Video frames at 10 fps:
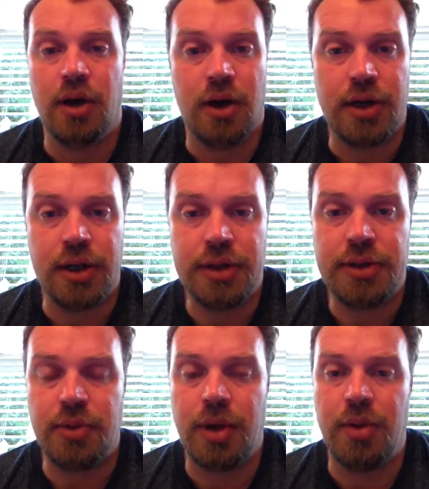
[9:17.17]
on
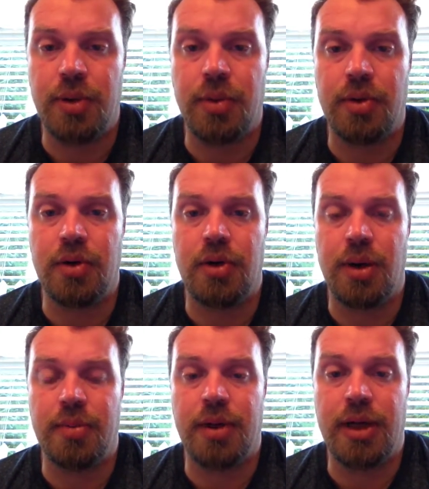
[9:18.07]
us while we were
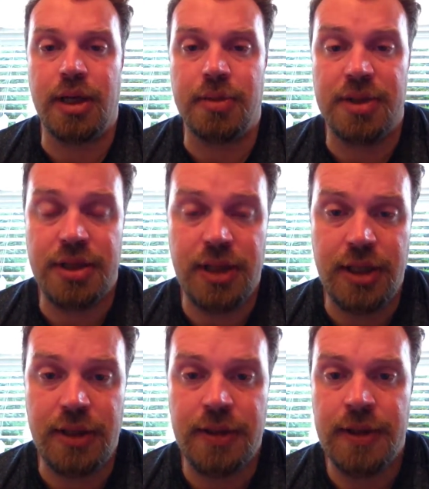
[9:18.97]
operating a
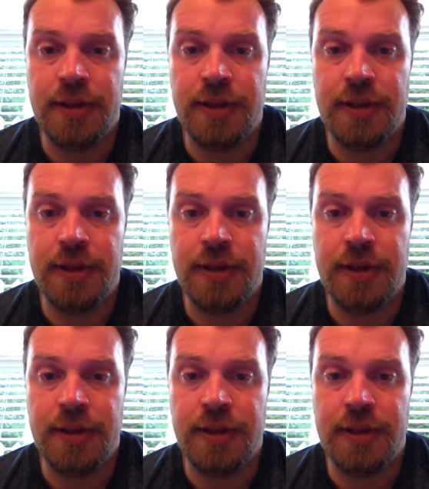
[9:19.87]
machine,